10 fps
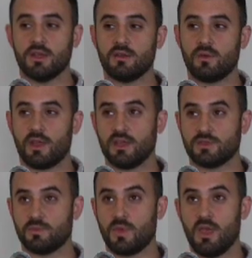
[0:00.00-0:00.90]
it, I
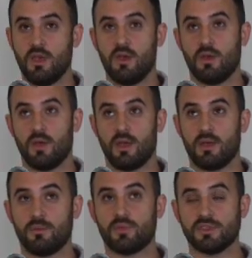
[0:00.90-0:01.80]
guess,
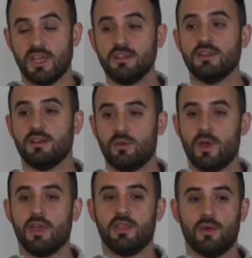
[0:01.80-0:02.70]
presented in a
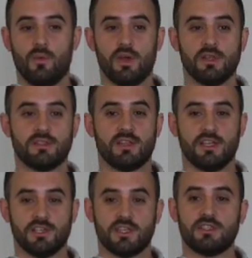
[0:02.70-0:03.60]
way that was
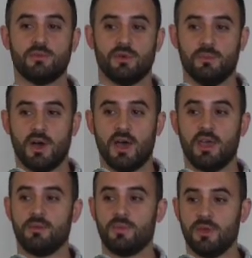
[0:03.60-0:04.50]
digestible
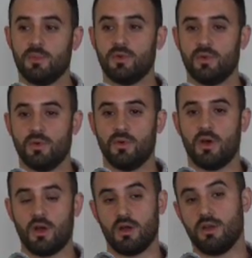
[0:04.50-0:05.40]
by people who
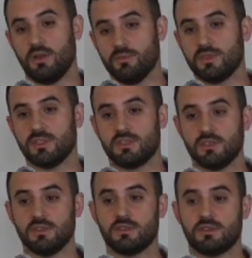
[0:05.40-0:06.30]
are in
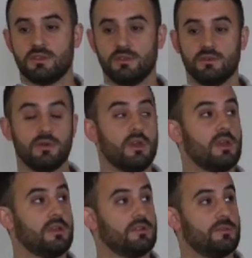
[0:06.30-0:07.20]
positions to,
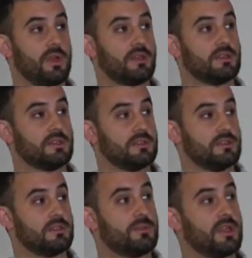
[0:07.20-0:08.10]
to make
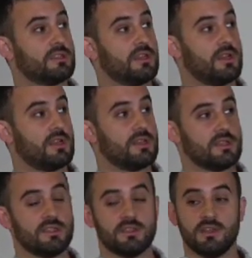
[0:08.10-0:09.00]
decisions based on it.
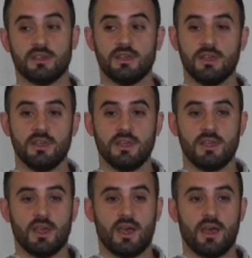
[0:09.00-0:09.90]
This is a,
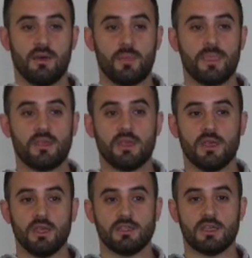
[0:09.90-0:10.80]
uh,
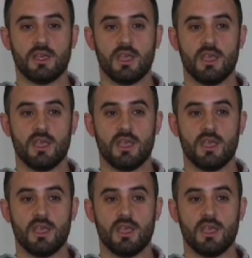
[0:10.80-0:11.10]
it's